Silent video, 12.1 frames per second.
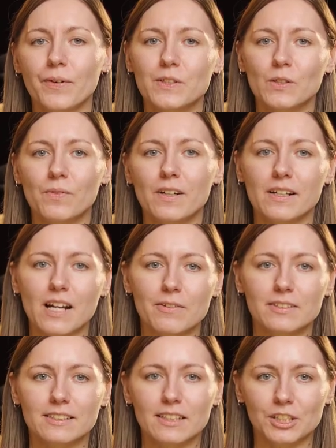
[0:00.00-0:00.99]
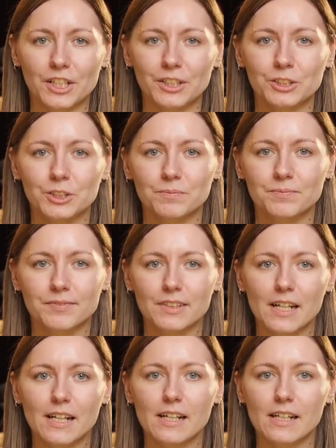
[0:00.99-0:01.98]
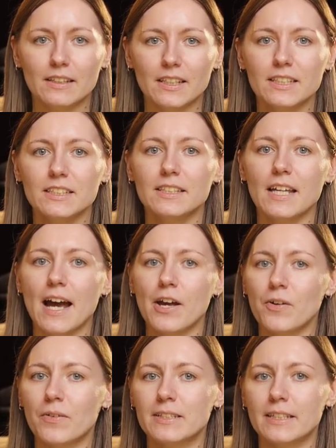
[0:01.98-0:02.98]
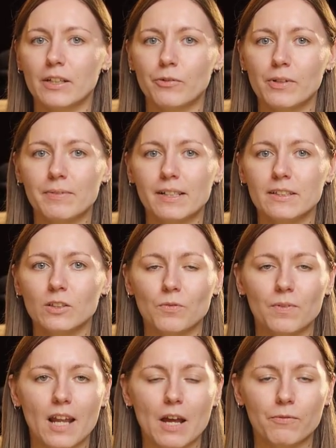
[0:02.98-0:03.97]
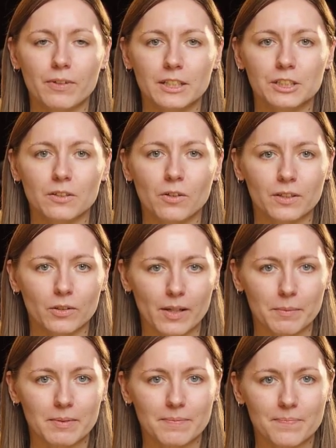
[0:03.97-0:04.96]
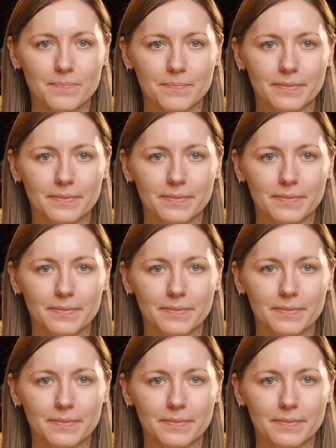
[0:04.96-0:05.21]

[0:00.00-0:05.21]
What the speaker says: and VoiceOver announces the change. This is the iOS equivalent of a live region on the web.